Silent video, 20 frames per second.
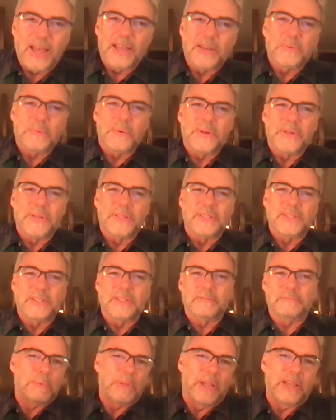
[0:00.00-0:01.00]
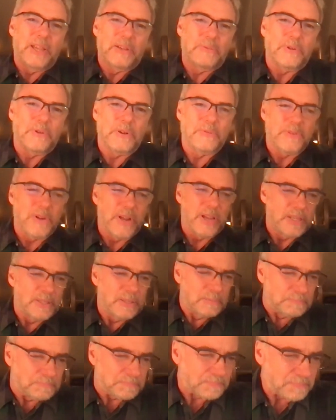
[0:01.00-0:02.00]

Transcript: I was playing for a friend.